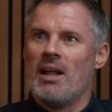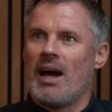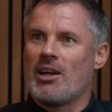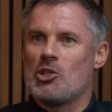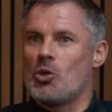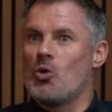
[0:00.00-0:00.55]

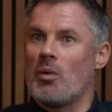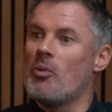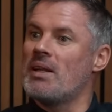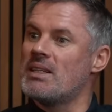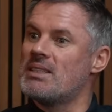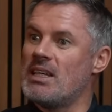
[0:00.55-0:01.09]
it shows probably where
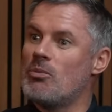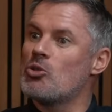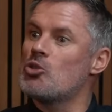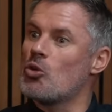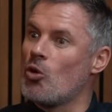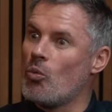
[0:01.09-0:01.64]
the team was
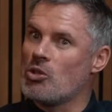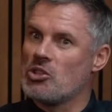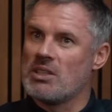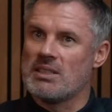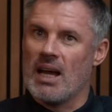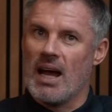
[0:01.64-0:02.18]
and the club was at
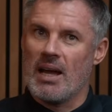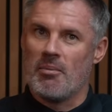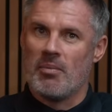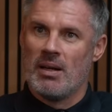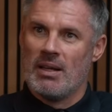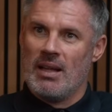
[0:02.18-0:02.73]
the time.
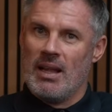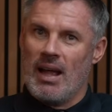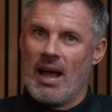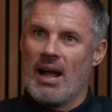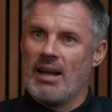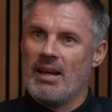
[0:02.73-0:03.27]

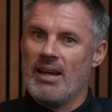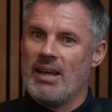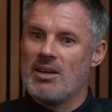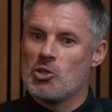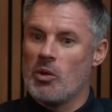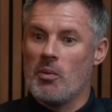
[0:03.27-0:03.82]

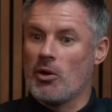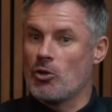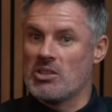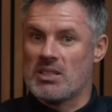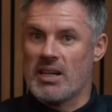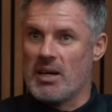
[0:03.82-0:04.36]
And so we went on the
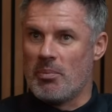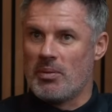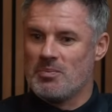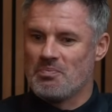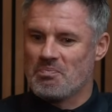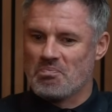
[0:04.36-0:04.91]
trip.
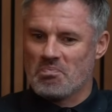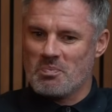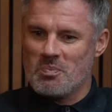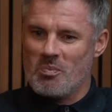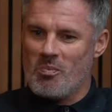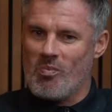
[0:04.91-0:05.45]

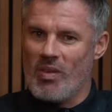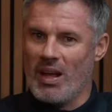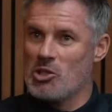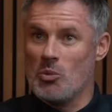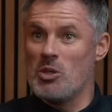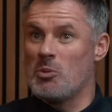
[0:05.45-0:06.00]

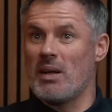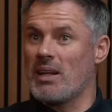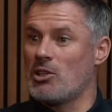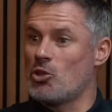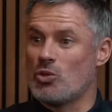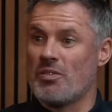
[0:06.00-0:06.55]
So we spent like
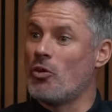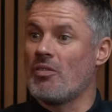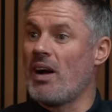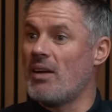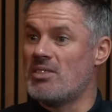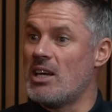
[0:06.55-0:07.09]
sort of 4 or
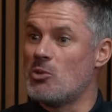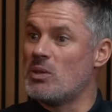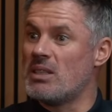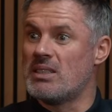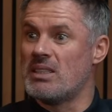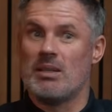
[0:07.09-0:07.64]
5 days with the
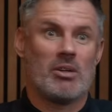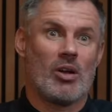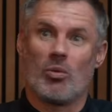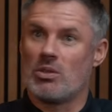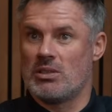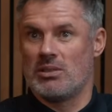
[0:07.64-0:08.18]
team.
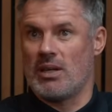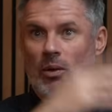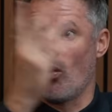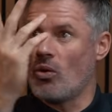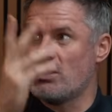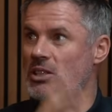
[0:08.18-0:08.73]
It's how
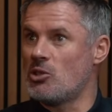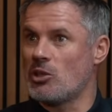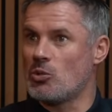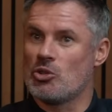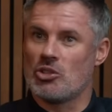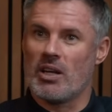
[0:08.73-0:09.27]
long it takes us
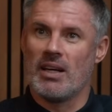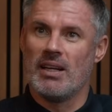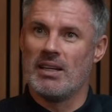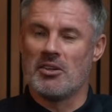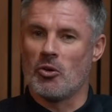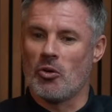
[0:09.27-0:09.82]
to
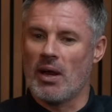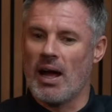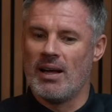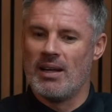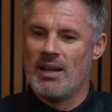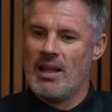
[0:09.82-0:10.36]
Australia and all that.
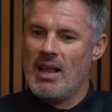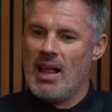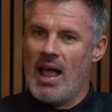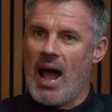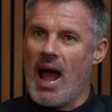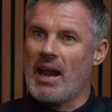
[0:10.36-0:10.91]

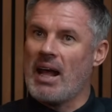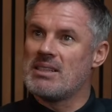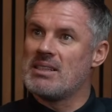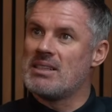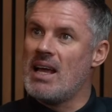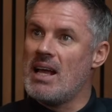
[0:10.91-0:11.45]
And I'd
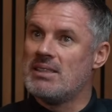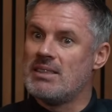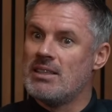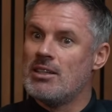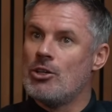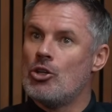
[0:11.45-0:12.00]
said
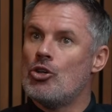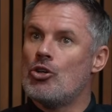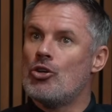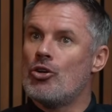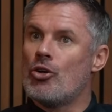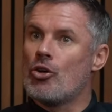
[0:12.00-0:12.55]

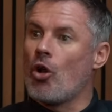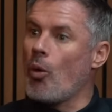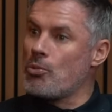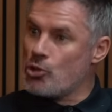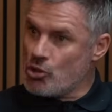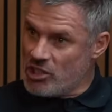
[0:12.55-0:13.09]
Klopp
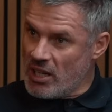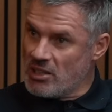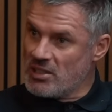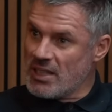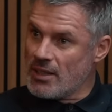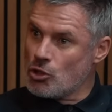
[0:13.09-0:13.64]
should sell to
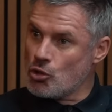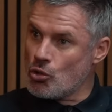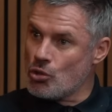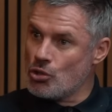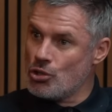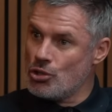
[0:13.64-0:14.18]
Daniel Sturridge.